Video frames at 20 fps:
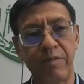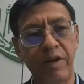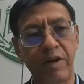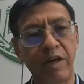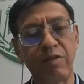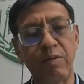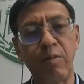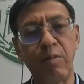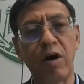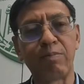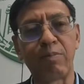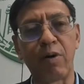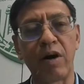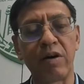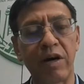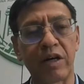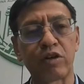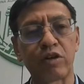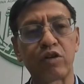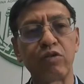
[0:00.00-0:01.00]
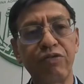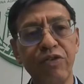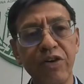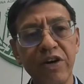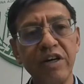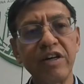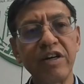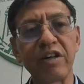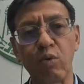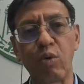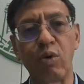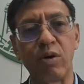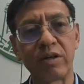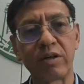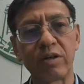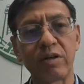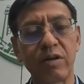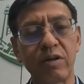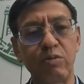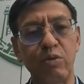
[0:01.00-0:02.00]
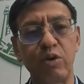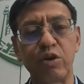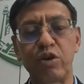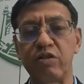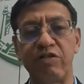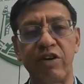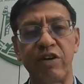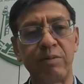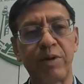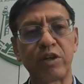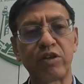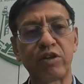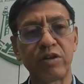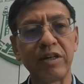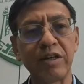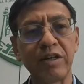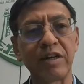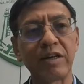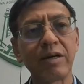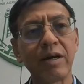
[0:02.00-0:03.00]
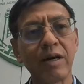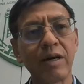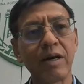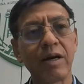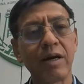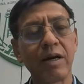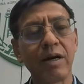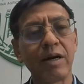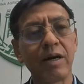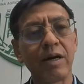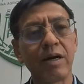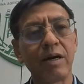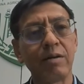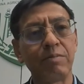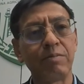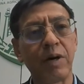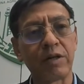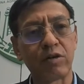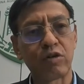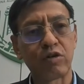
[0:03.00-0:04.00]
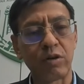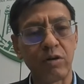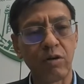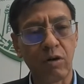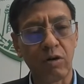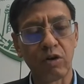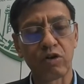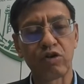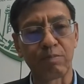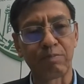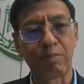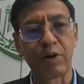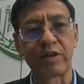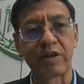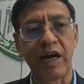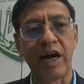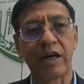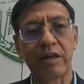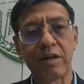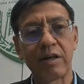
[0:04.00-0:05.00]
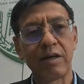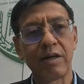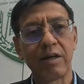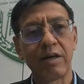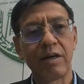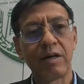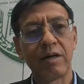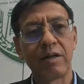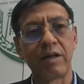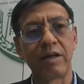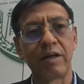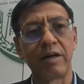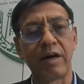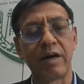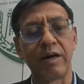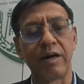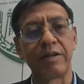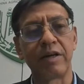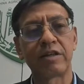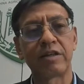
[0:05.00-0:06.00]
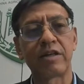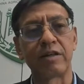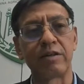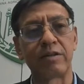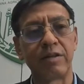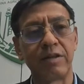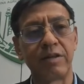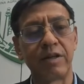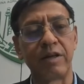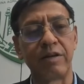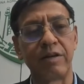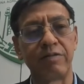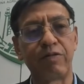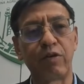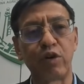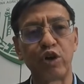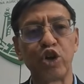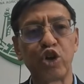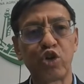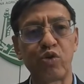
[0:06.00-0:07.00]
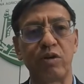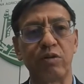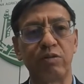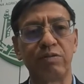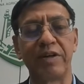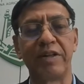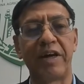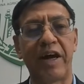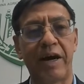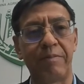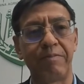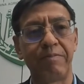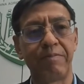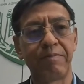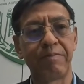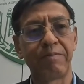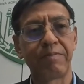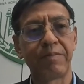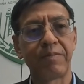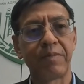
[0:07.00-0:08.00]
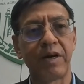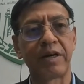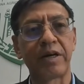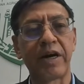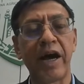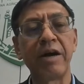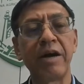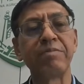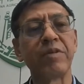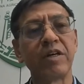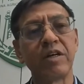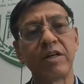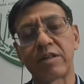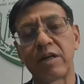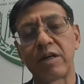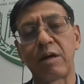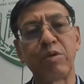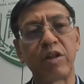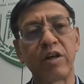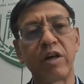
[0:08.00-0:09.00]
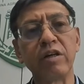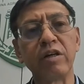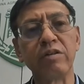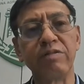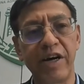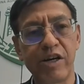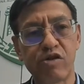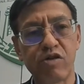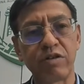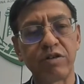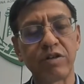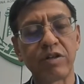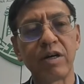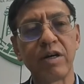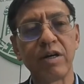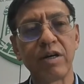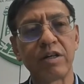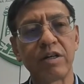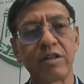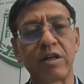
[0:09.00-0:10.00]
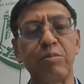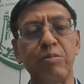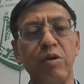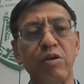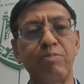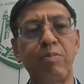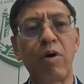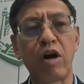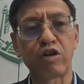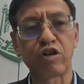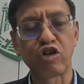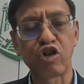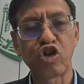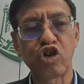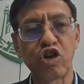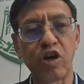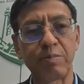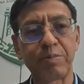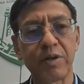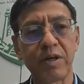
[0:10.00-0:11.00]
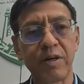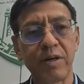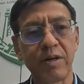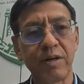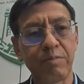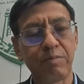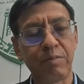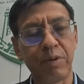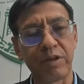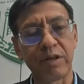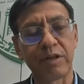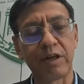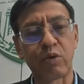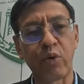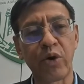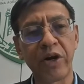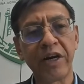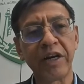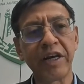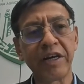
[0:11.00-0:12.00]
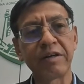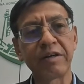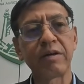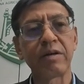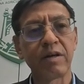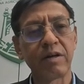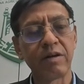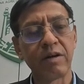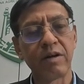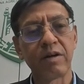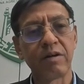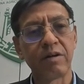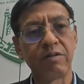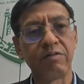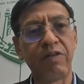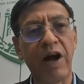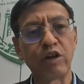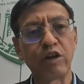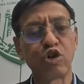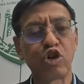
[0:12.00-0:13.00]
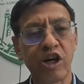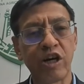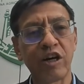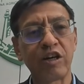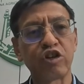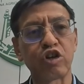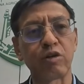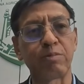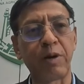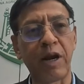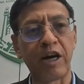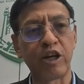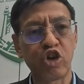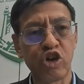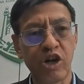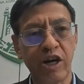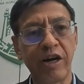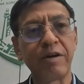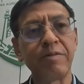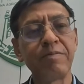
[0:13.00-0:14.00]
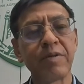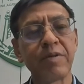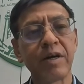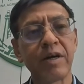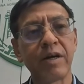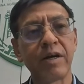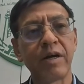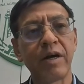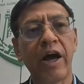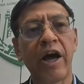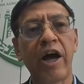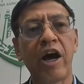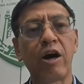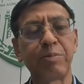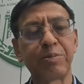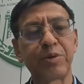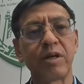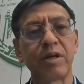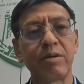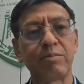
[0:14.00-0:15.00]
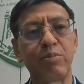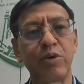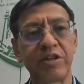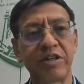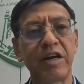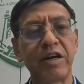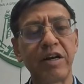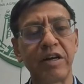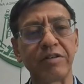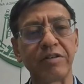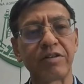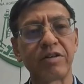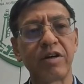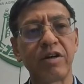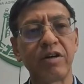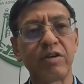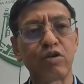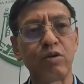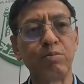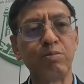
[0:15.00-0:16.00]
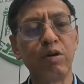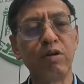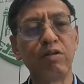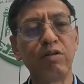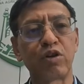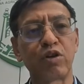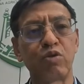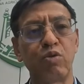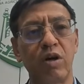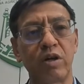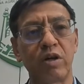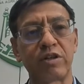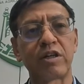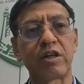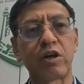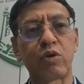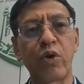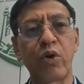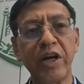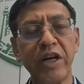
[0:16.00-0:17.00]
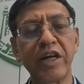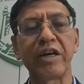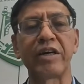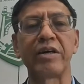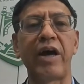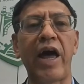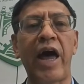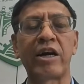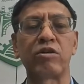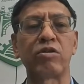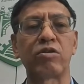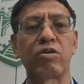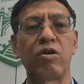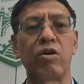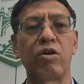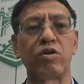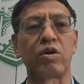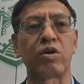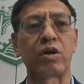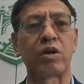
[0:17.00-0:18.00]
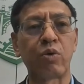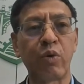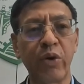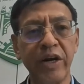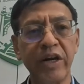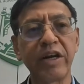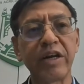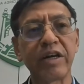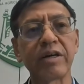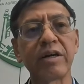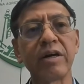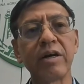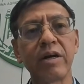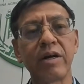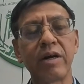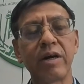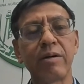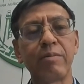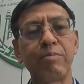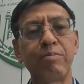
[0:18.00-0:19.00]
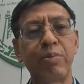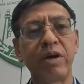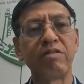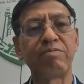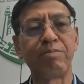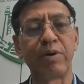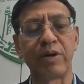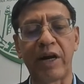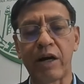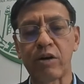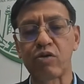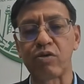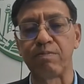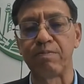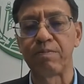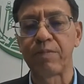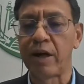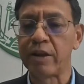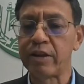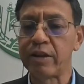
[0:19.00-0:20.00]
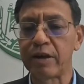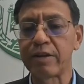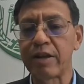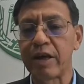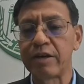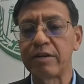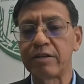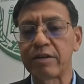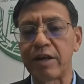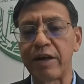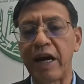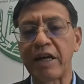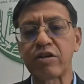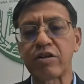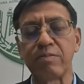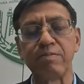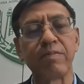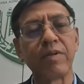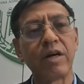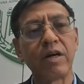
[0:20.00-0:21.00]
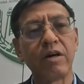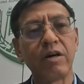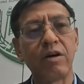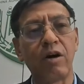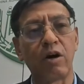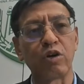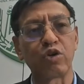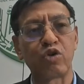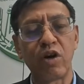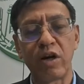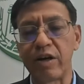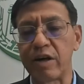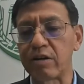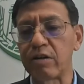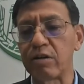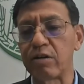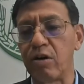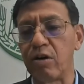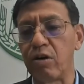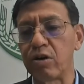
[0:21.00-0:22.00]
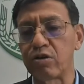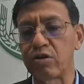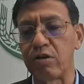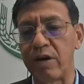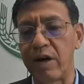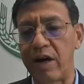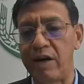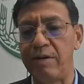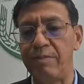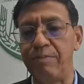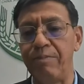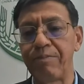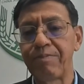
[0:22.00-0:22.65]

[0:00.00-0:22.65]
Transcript: even more products to feed the world, which is very much needed, but also protect the forestry over there. Again, some of the innovations, some of the partnerships, but the greening value chain, supply chain helps Brazilians to move towards greening agriculture, greening beef production. I think there is a lesson Australia could also learn.